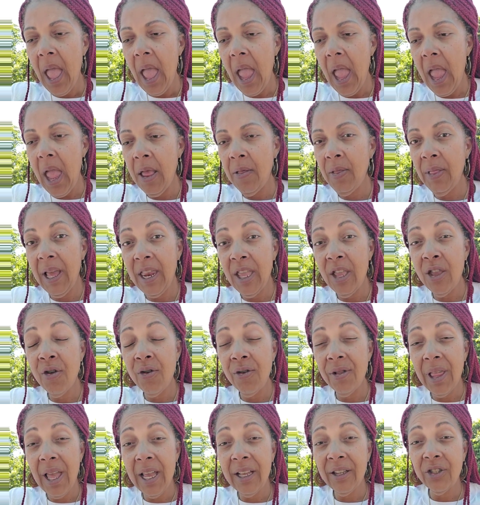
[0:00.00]
and letting
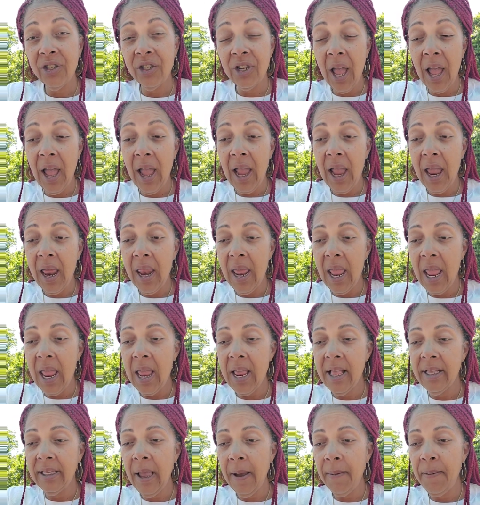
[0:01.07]
your light shine,
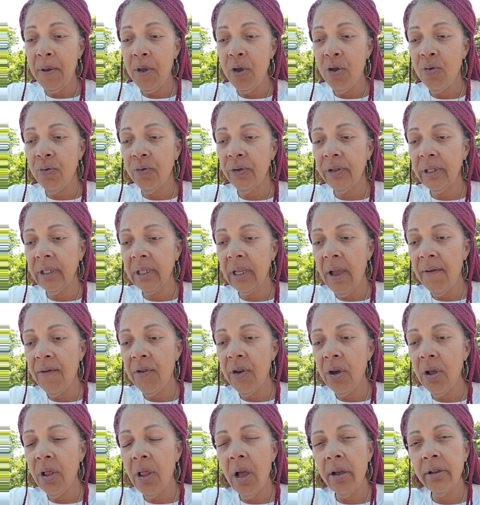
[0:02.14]
and it's helping you to discover
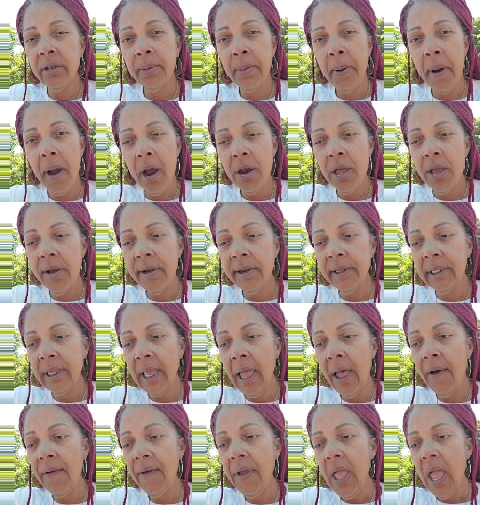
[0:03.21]
your lost part of
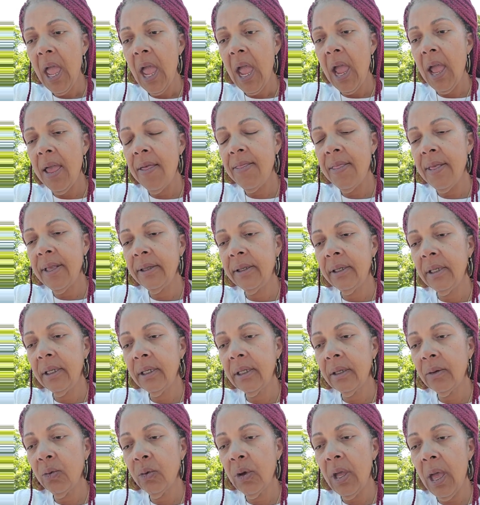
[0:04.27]
yourself. And this
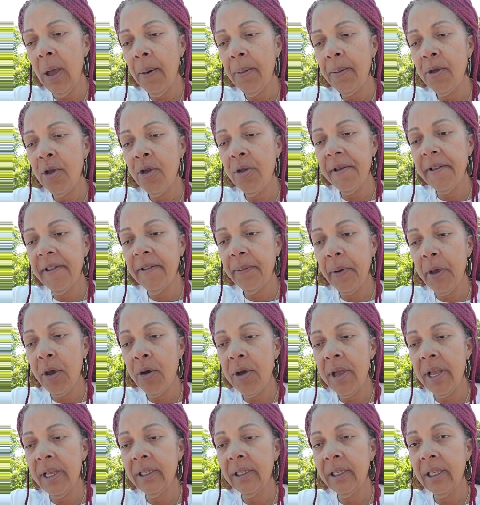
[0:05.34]
is helping you
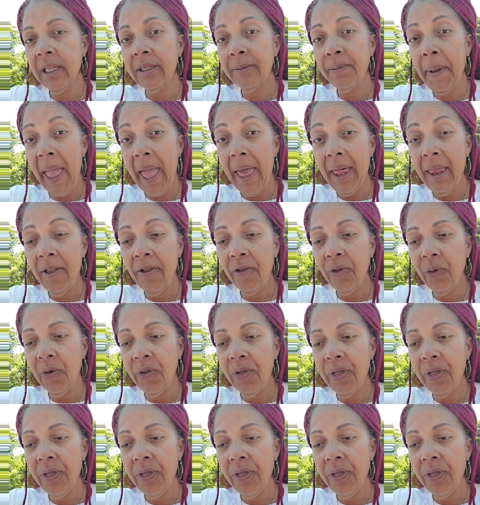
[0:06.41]
experience this balance